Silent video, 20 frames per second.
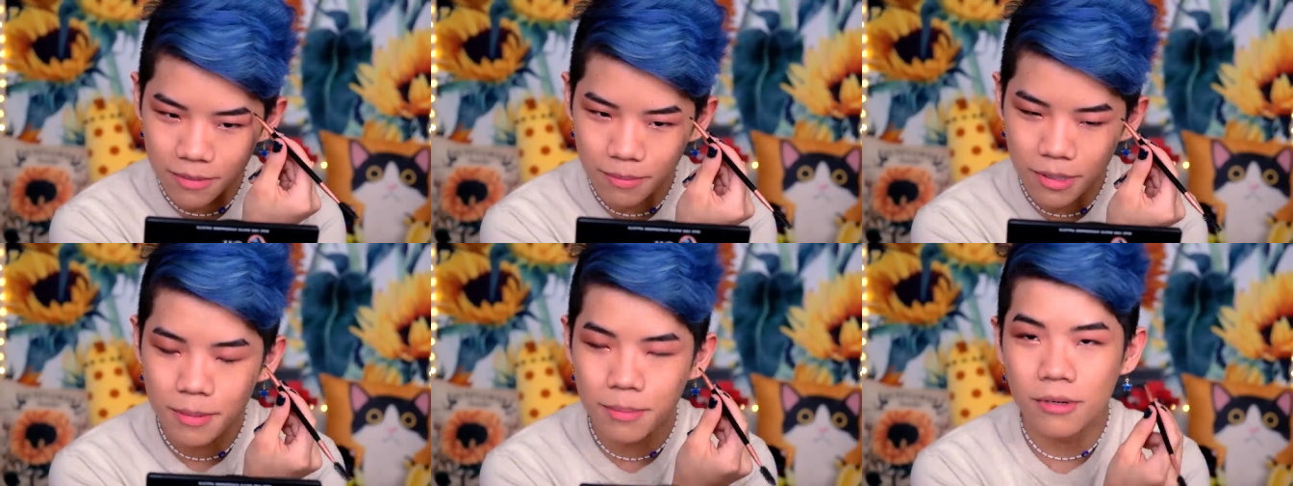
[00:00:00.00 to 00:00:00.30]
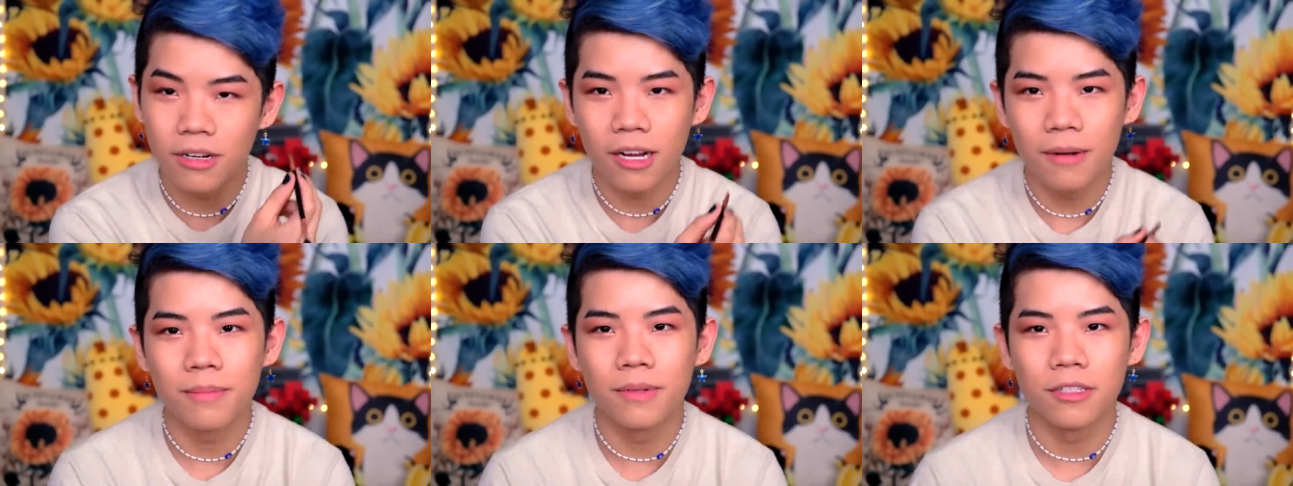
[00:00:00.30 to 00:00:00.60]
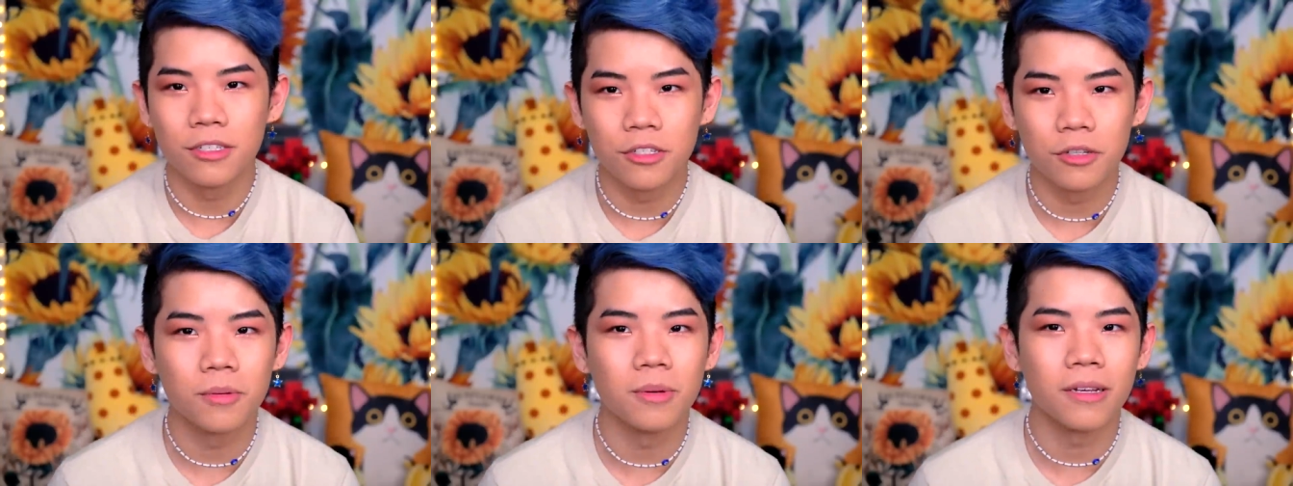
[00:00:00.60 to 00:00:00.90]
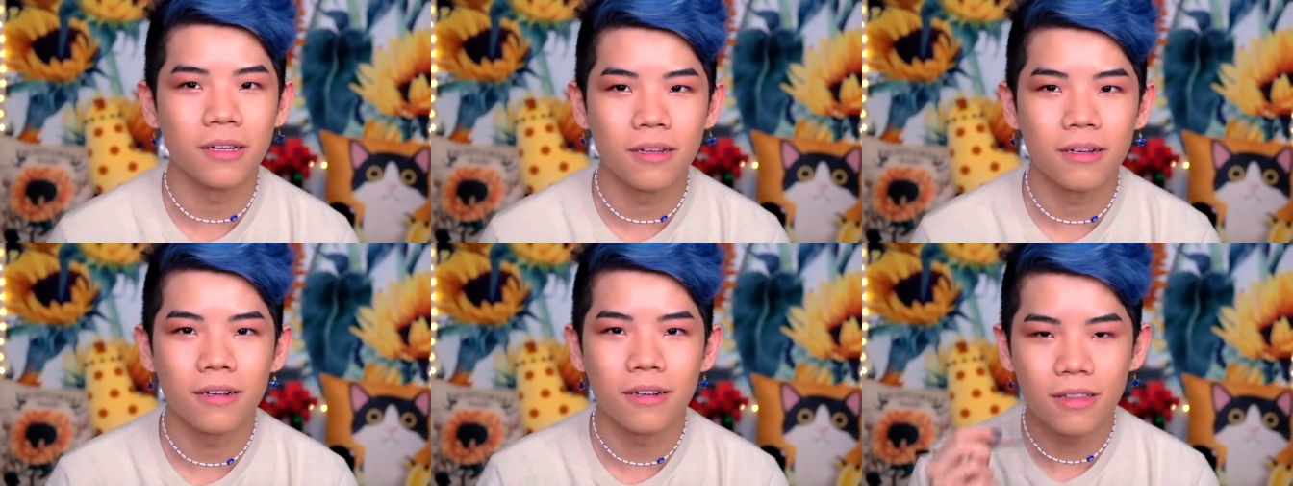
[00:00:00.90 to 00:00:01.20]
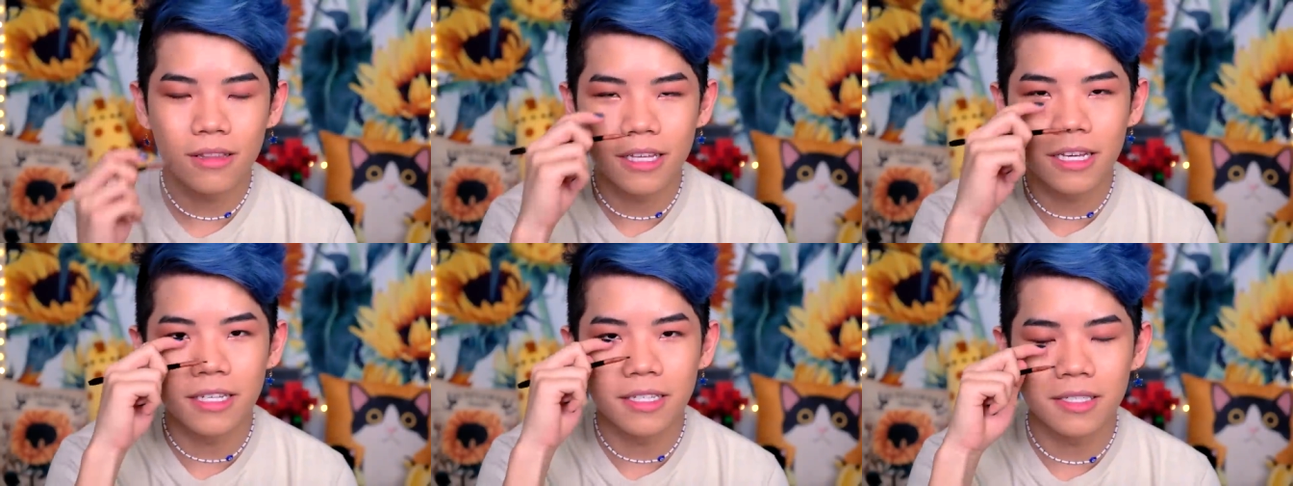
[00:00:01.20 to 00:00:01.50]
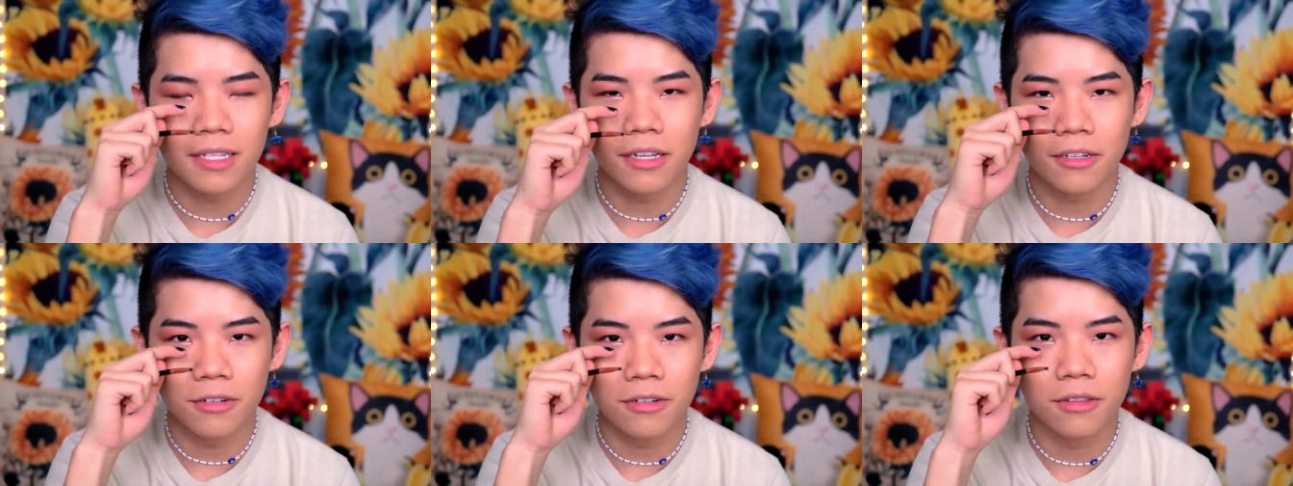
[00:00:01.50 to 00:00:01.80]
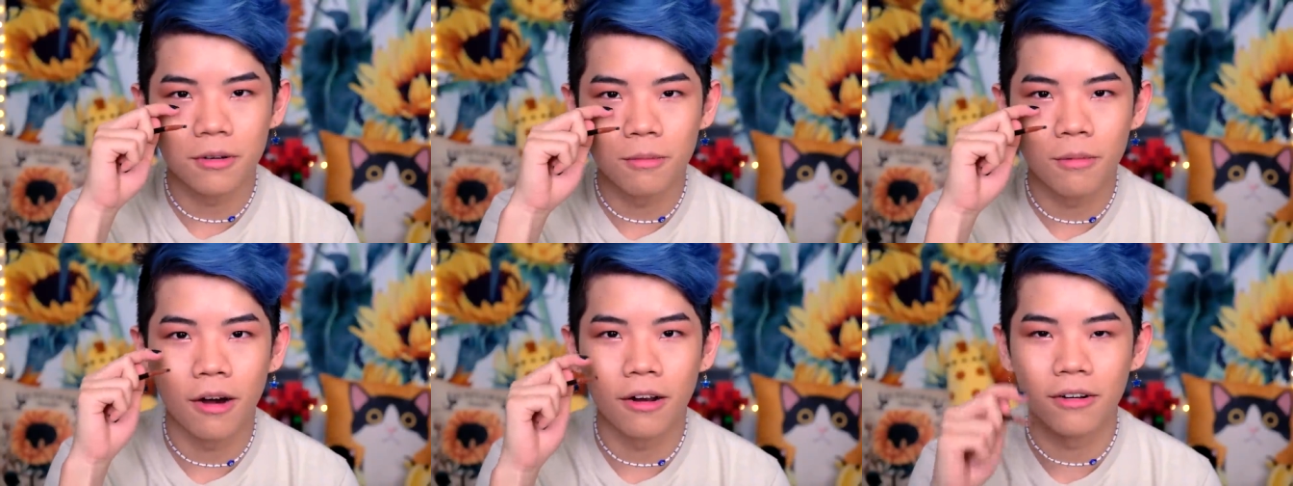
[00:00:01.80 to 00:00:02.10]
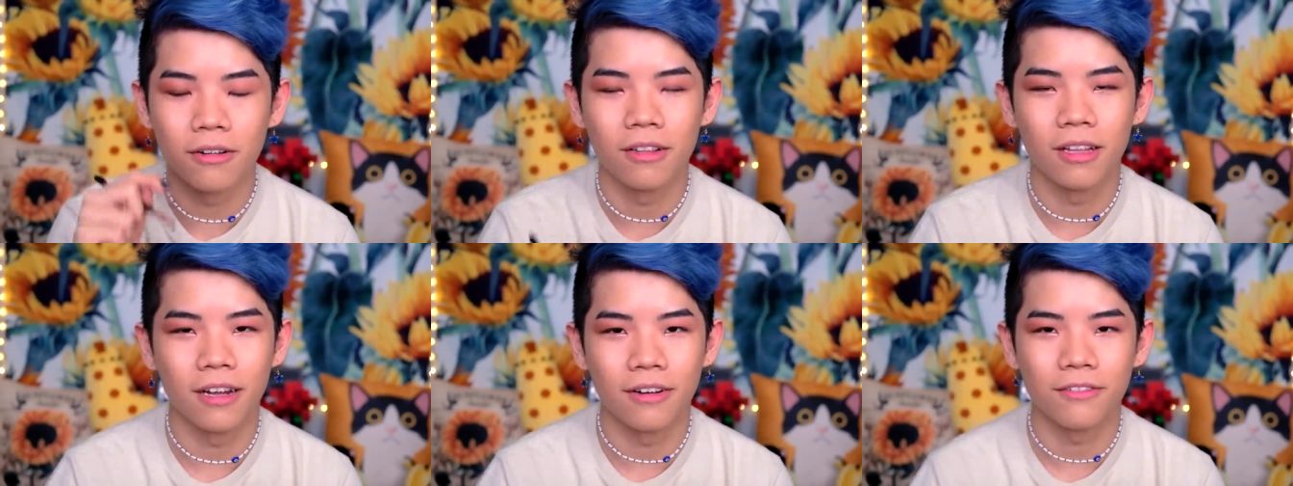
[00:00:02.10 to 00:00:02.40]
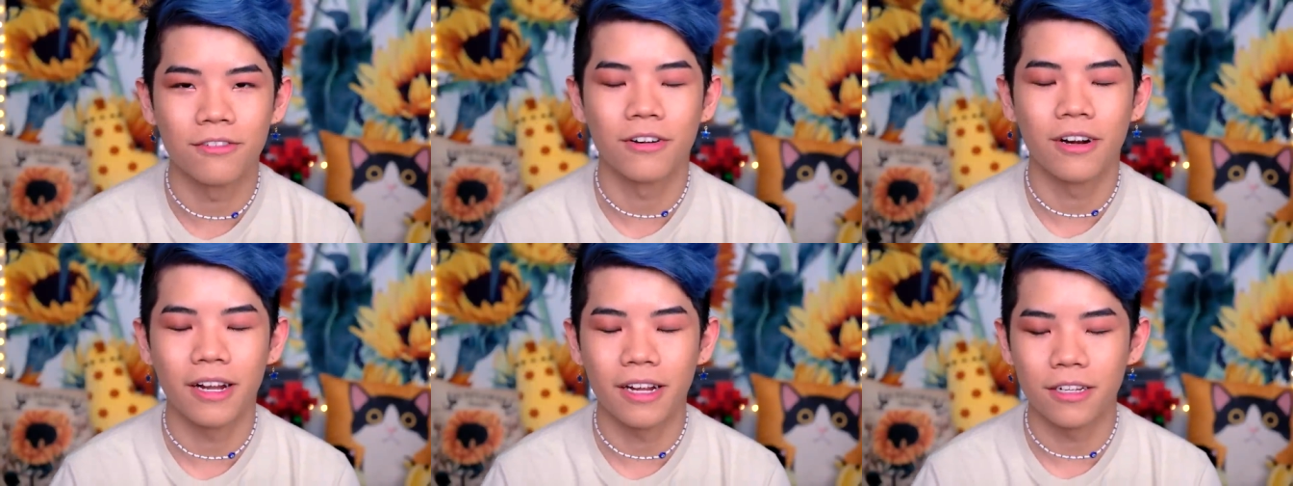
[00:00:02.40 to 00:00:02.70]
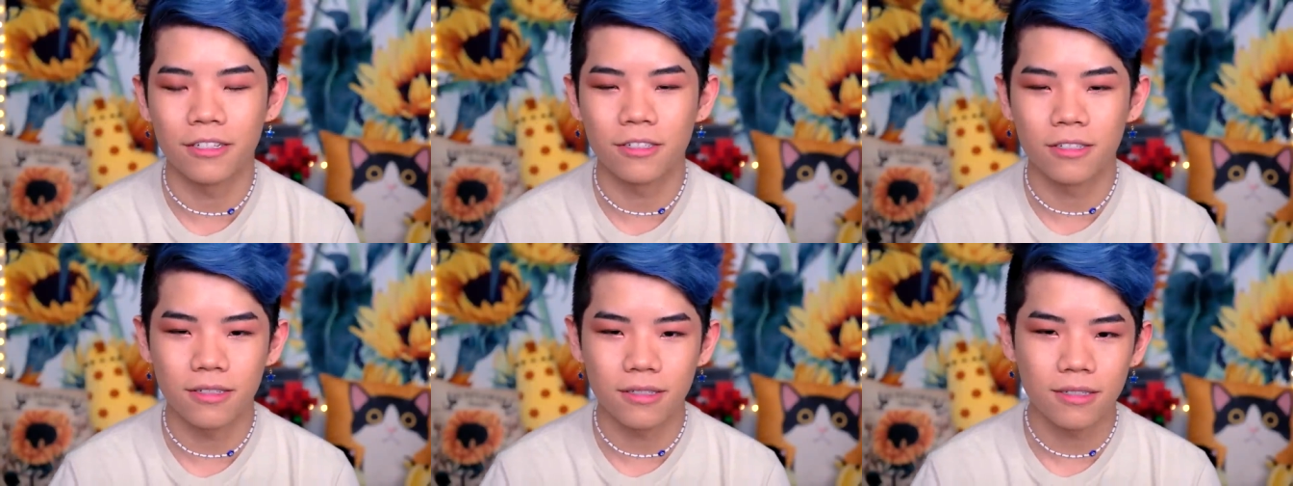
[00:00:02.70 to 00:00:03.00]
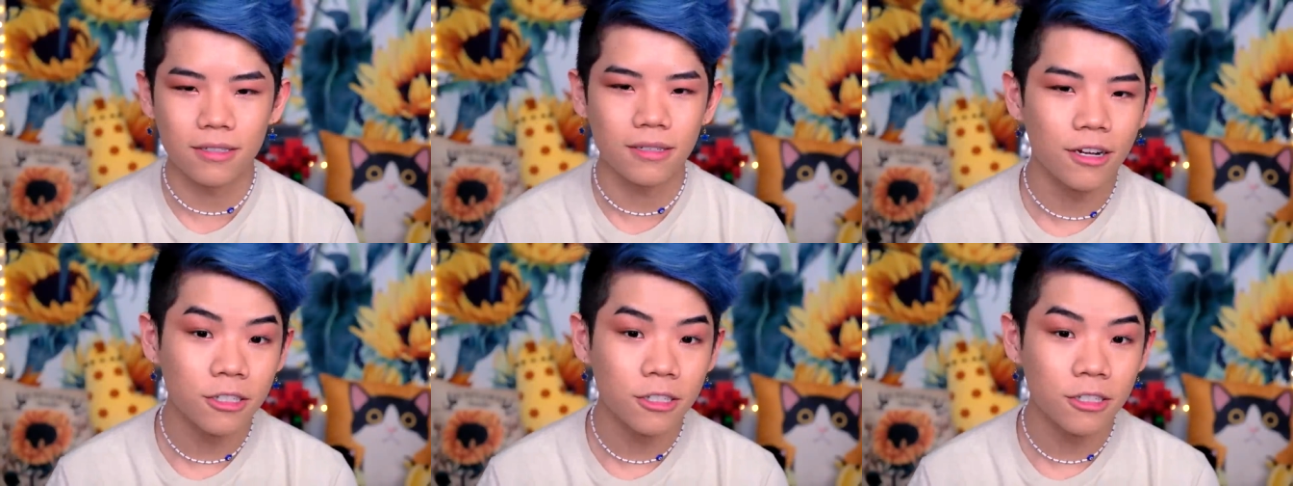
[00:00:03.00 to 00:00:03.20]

People have been doing things under the waterline for ages.